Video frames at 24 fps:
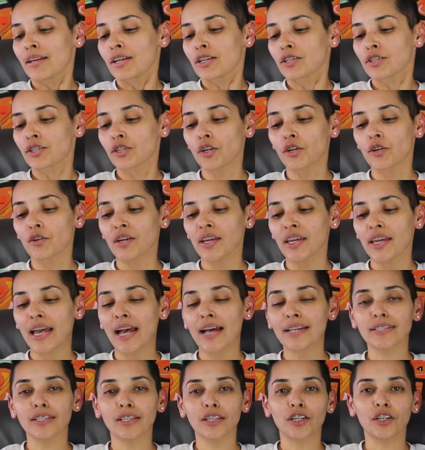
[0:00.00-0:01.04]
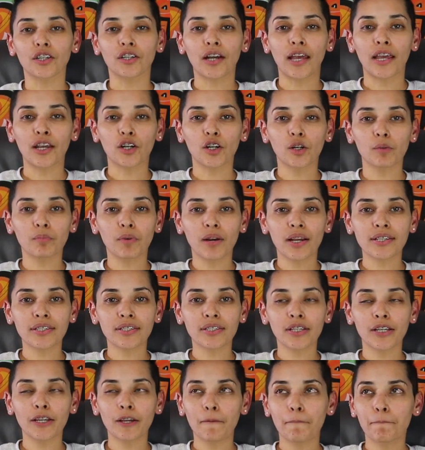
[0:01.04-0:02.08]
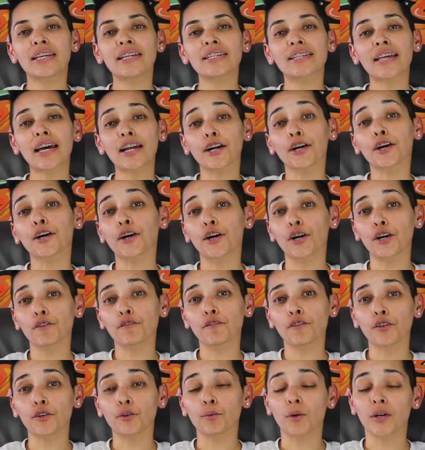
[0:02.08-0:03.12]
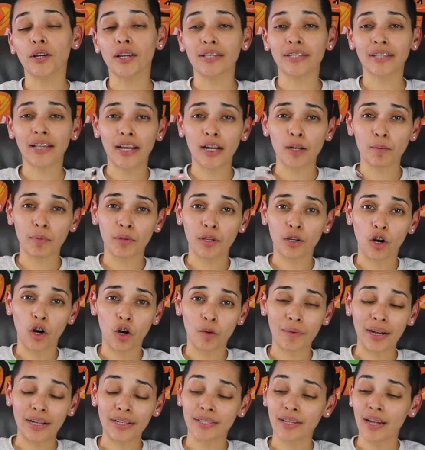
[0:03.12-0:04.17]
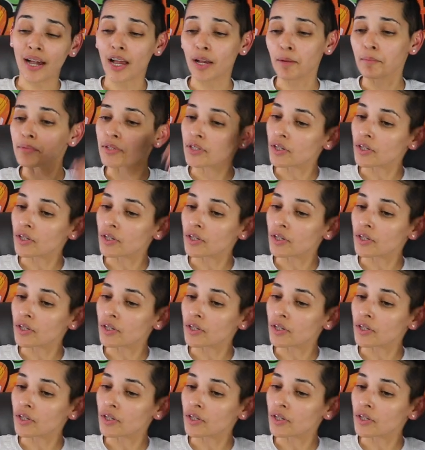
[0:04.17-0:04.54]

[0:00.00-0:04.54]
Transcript: So he has a little ankle bracelet. He's got a curfew where he's got to be home on time.